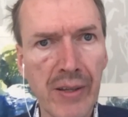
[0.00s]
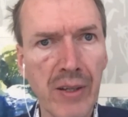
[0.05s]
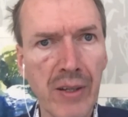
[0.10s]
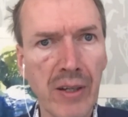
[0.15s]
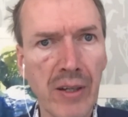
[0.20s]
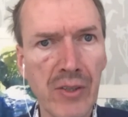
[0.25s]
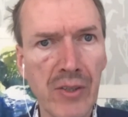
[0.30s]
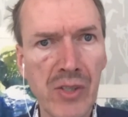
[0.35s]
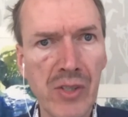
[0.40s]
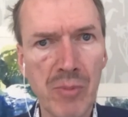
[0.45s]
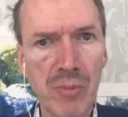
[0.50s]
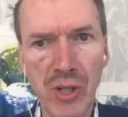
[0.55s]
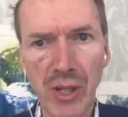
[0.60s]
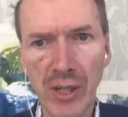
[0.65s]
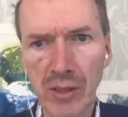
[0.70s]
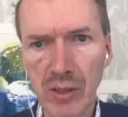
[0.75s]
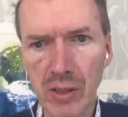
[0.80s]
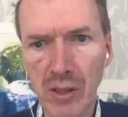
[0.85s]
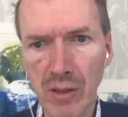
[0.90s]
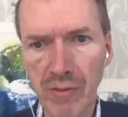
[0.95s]
a
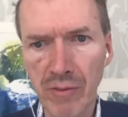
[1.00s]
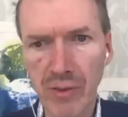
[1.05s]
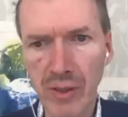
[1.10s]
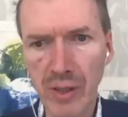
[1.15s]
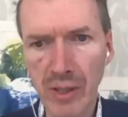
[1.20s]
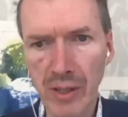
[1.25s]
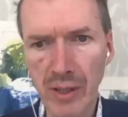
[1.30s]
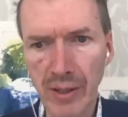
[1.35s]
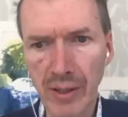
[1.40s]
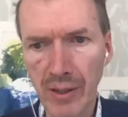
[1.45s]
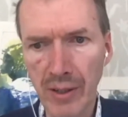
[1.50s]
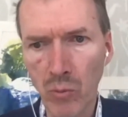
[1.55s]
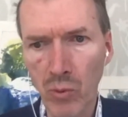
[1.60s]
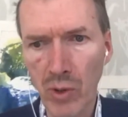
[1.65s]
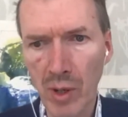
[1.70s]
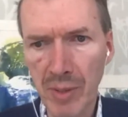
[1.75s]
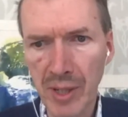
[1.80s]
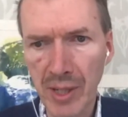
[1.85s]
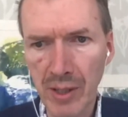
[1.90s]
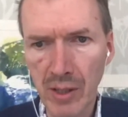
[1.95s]
subject of a
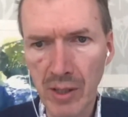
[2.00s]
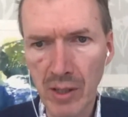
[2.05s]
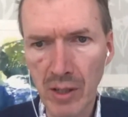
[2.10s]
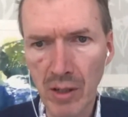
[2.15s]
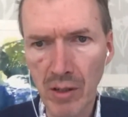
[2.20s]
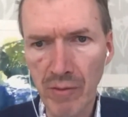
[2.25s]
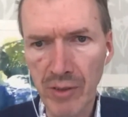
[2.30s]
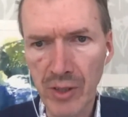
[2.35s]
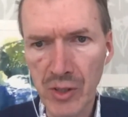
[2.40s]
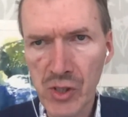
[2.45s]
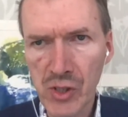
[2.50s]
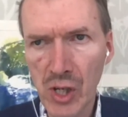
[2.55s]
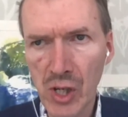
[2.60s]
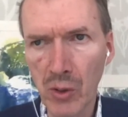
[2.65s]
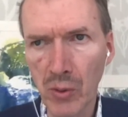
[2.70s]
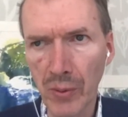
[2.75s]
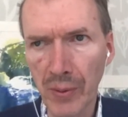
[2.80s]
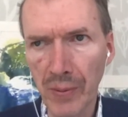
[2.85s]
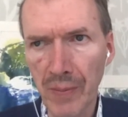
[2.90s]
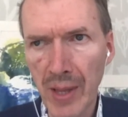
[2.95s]
webinar of its
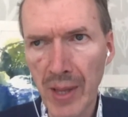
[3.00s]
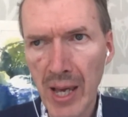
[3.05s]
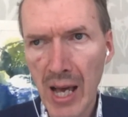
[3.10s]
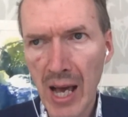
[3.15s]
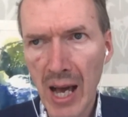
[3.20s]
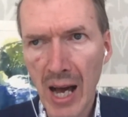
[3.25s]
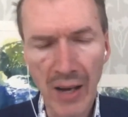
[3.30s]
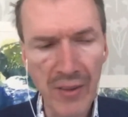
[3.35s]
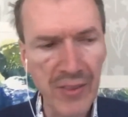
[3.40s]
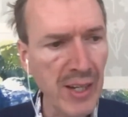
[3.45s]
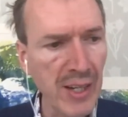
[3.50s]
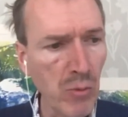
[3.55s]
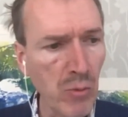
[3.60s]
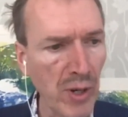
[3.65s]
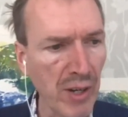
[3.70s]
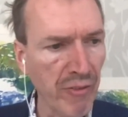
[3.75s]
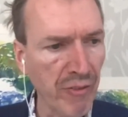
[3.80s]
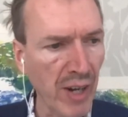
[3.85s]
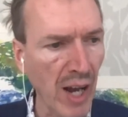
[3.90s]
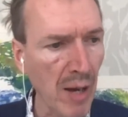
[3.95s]
own. I think
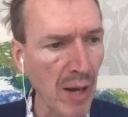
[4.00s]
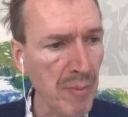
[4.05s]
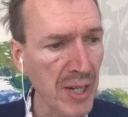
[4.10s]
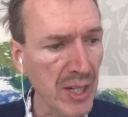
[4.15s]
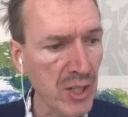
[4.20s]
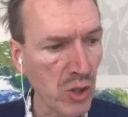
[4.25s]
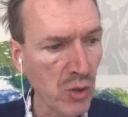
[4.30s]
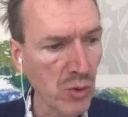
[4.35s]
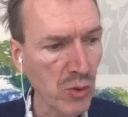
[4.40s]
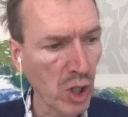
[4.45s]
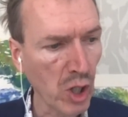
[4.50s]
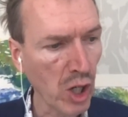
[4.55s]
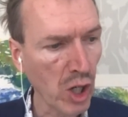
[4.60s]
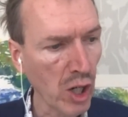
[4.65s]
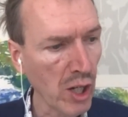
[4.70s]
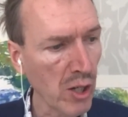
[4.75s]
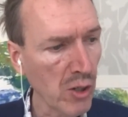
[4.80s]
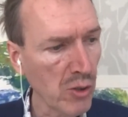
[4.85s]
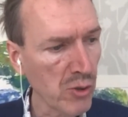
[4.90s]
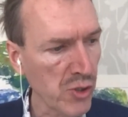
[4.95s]
we've coming to a
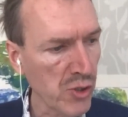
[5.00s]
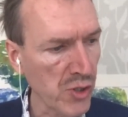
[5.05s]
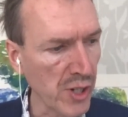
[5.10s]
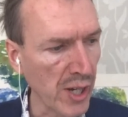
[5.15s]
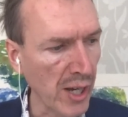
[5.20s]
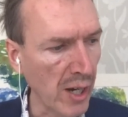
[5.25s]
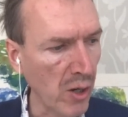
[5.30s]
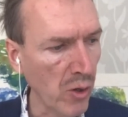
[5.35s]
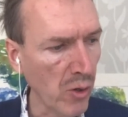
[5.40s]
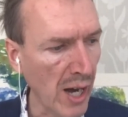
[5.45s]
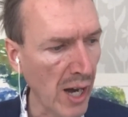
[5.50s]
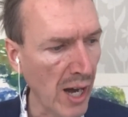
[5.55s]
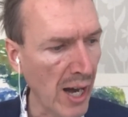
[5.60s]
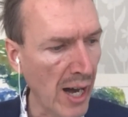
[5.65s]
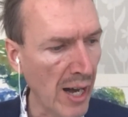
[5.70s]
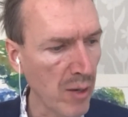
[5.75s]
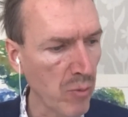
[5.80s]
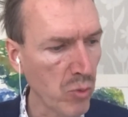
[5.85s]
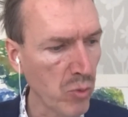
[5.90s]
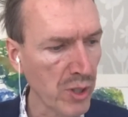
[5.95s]
close now.
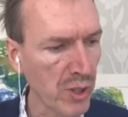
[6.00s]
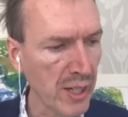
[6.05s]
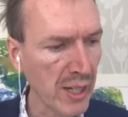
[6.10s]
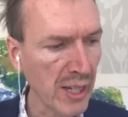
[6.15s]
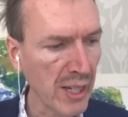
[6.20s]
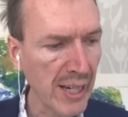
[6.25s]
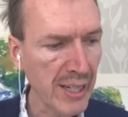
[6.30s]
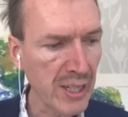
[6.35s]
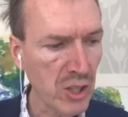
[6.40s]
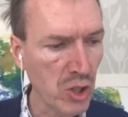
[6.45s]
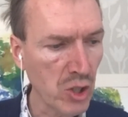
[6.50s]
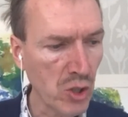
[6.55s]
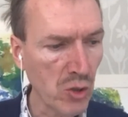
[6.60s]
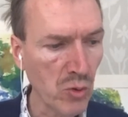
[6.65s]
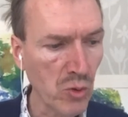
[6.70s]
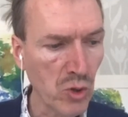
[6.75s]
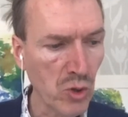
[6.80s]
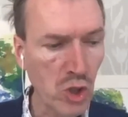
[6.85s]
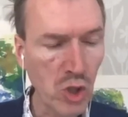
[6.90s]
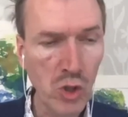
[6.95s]
I would like to
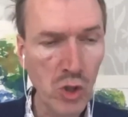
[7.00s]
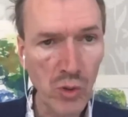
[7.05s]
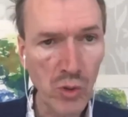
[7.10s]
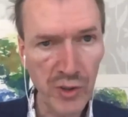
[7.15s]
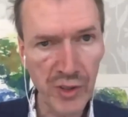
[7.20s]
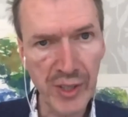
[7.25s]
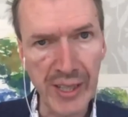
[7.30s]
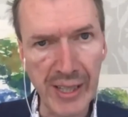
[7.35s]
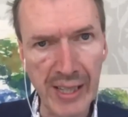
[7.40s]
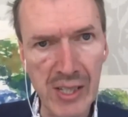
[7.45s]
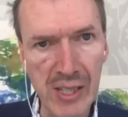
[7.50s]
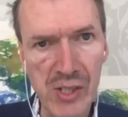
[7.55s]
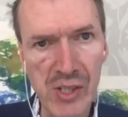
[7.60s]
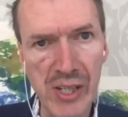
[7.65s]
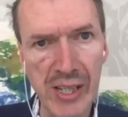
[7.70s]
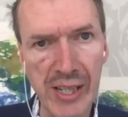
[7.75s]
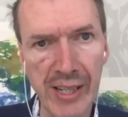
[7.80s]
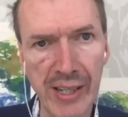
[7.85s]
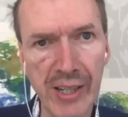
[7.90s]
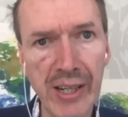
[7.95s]
do two things
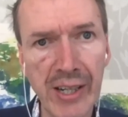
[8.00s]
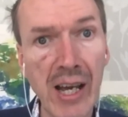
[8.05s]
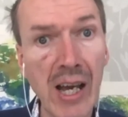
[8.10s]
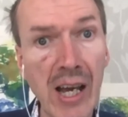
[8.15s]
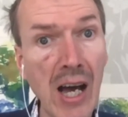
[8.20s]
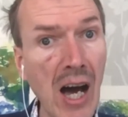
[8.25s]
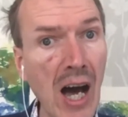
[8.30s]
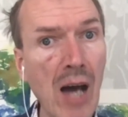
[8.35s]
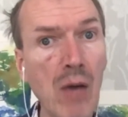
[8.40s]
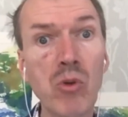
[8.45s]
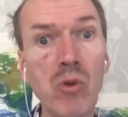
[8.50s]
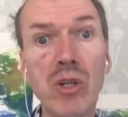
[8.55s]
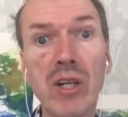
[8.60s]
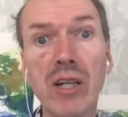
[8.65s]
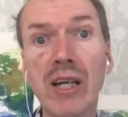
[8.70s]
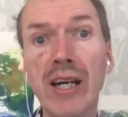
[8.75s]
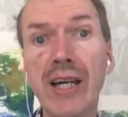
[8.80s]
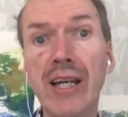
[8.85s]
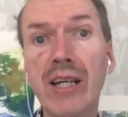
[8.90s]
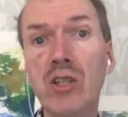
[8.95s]
here. I would
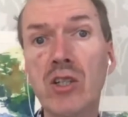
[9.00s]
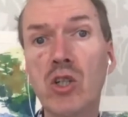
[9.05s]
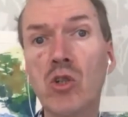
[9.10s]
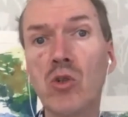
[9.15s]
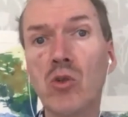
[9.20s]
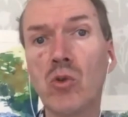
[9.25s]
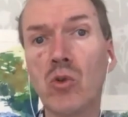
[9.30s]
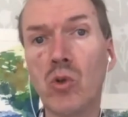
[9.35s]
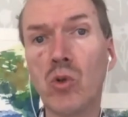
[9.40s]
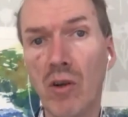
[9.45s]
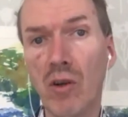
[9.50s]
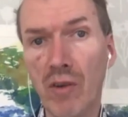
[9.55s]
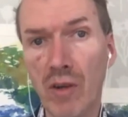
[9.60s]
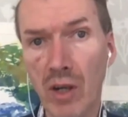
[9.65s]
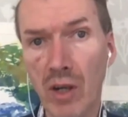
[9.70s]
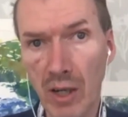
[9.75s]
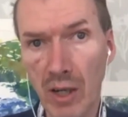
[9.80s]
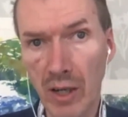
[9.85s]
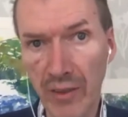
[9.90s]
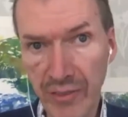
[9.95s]
like to
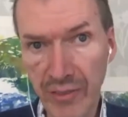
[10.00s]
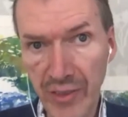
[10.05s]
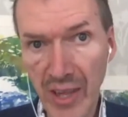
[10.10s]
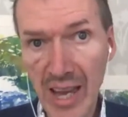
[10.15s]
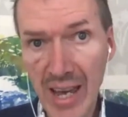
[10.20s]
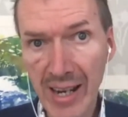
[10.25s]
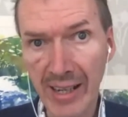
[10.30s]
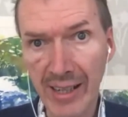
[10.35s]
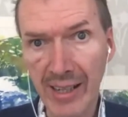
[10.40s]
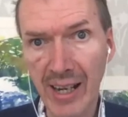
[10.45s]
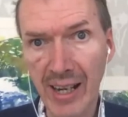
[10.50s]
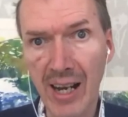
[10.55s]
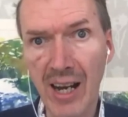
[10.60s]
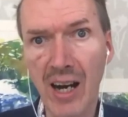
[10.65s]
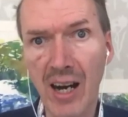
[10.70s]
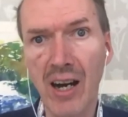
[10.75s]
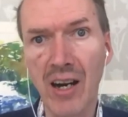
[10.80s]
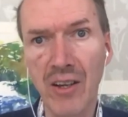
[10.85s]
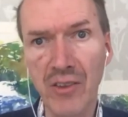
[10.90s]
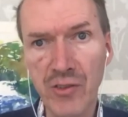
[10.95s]
thank
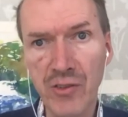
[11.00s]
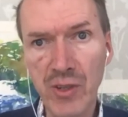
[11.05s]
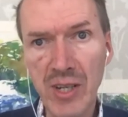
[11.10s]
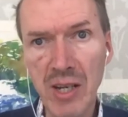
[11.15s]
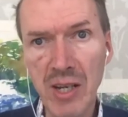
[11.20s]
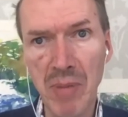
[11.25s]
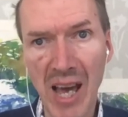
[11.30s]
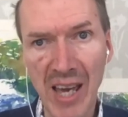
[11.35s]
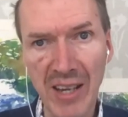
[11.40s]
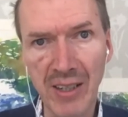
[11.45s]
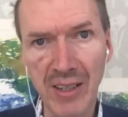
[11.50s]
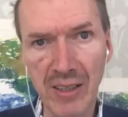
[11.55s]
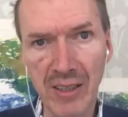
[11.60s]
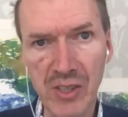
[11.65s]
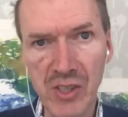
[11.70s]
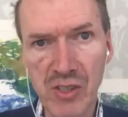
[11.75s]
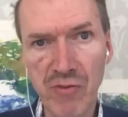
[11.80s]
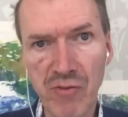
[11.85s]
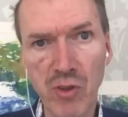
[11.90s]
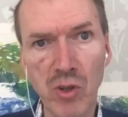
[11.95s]
our three
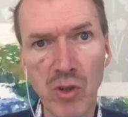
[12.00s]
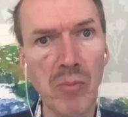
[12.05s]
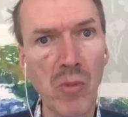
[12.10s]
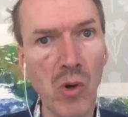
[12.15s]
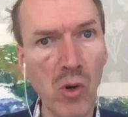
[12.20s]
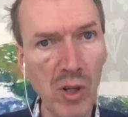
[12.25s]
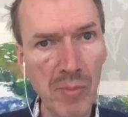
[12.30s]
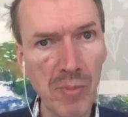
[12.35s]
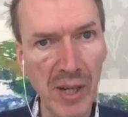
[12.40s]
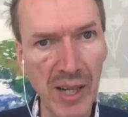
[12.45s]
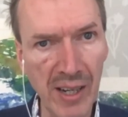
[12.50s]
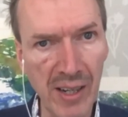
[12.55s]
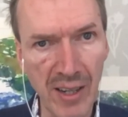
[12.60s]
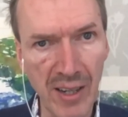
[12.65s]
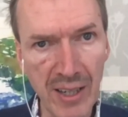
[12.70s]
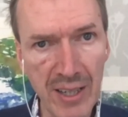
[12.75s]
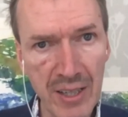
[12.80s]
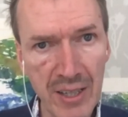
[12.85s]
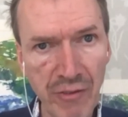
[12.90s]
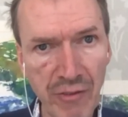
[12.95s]
panelists from all my
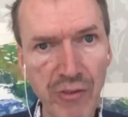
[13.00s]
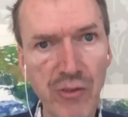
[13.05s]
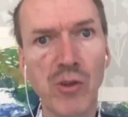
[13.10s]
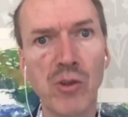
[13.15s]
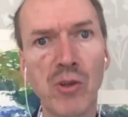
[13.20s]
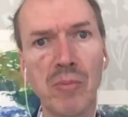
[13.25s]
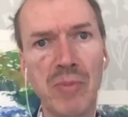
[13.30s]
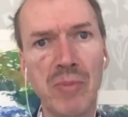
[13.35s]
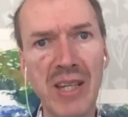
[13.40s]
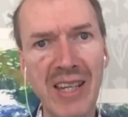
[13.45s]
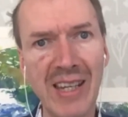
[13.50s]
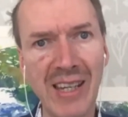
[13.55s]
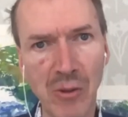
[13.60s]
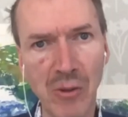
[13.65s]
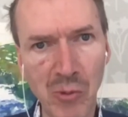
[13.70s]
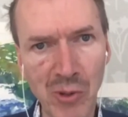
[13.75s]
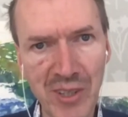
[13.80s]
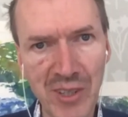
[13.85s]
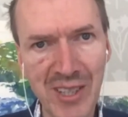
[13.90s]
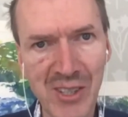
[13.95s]
heart for being
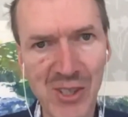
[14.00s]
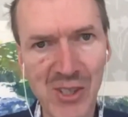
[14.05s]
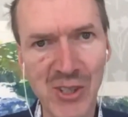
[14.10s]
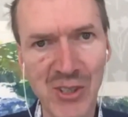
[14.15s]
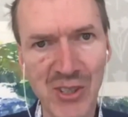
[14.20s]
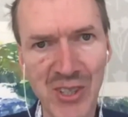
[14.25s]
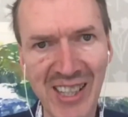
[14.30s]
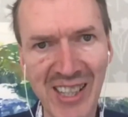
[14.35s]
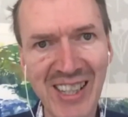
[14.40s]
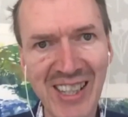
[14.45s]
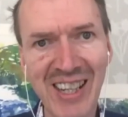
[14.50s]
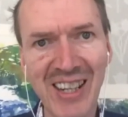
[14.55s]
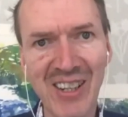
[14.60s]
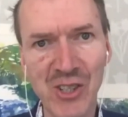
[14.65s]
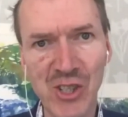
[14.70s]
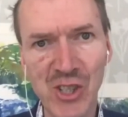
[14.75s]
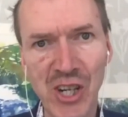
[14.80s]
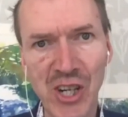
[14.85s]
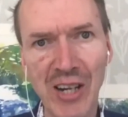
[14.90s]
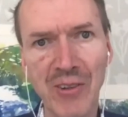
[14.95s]
with us today and
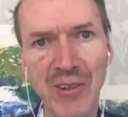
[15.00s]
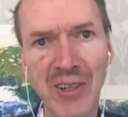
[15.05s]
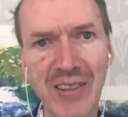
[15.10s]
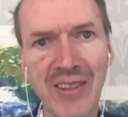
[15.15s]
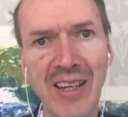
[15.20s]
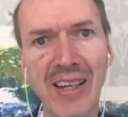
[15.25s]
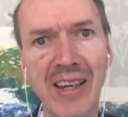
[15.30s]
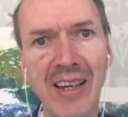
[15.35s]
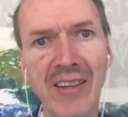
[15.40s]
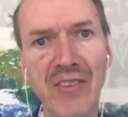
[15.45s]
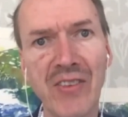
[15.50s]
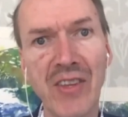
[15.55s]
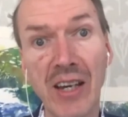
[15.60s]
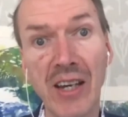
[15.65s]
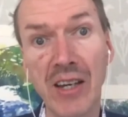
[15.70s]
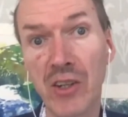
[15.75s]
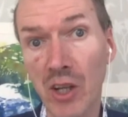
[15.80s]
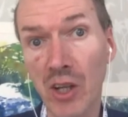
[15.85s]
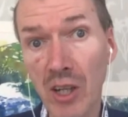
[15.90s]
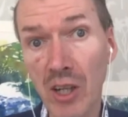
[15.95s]
sharing their
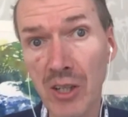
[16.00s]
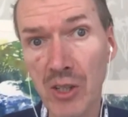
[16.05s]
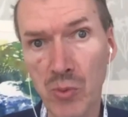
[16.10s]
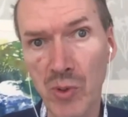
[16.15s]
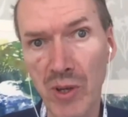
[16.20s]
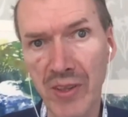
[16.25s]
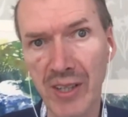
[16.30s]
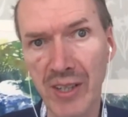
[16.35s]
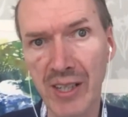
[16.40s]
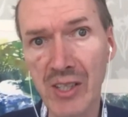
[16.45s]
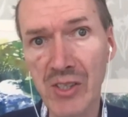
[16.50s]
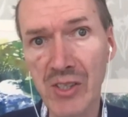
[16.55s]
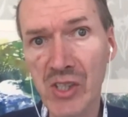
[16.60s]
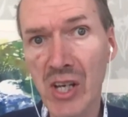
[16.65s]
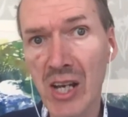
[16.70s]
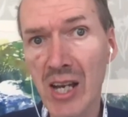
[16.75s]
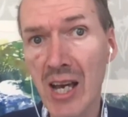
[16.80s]
knowledge with us.